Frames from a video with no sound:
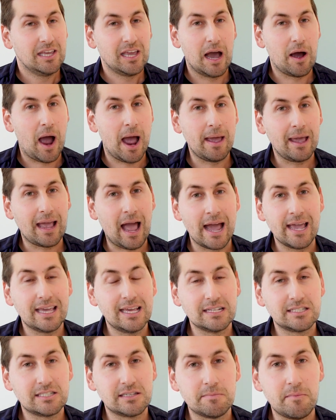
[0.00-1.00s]
I
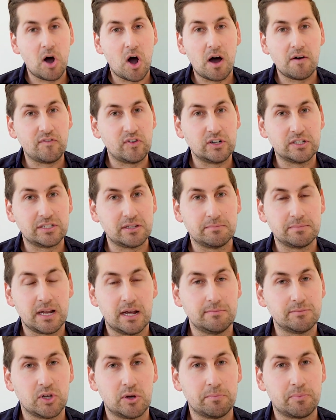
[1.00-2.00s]
get some offers
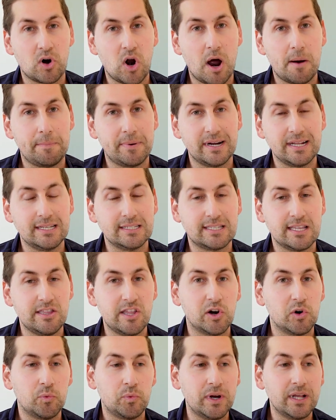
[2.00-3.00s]
sometimes on properties, and
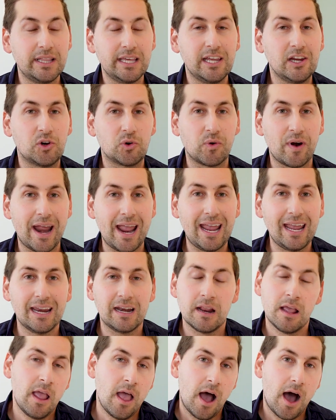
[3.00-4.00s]
they're really
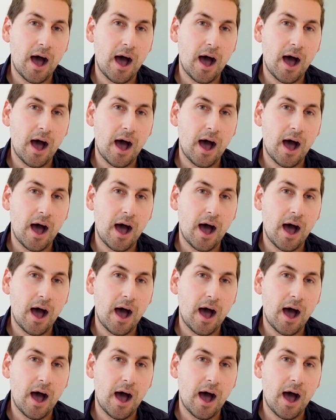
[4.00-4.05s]
great,